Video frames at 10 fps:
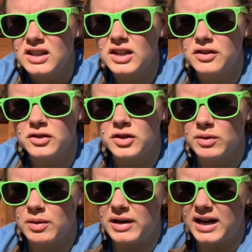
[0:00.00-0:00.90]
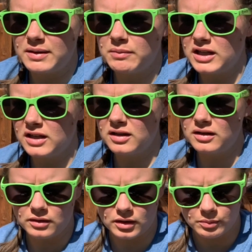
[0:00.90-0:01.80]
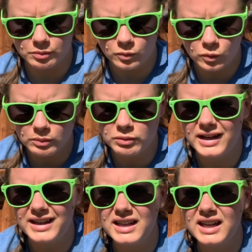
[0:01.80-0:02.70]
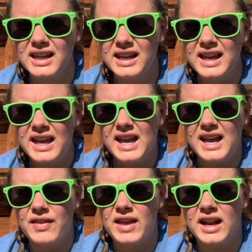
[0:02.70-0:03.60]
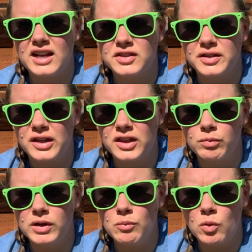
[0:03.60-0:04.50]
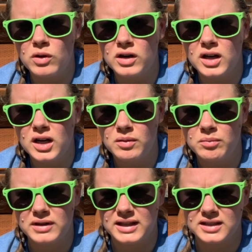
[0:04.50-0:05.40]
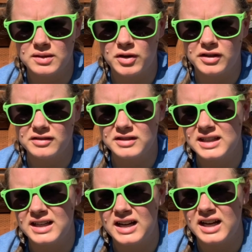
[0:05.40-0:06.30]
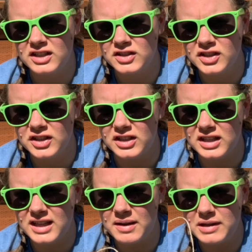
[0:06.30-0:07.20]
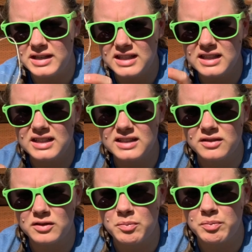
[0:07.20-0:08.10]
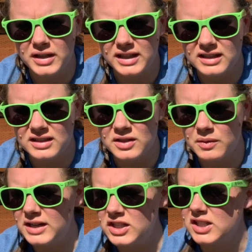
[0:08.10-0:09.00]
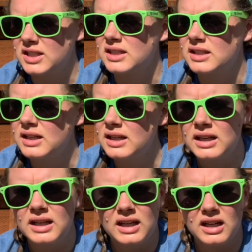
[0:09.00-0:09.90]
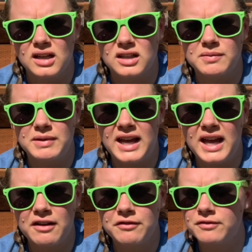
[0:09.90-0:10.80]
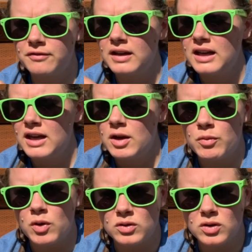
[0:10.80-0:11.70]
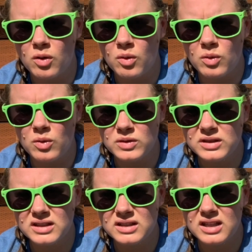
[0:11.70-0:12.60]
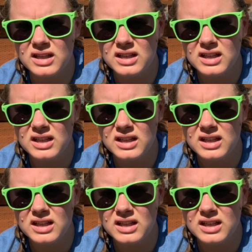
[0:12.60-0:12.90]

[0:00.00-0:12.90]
The other two are behind me on a wood plank. And then I took three more plastic bottles and I turned them into these little buckets. So I just cut them in half, poked holes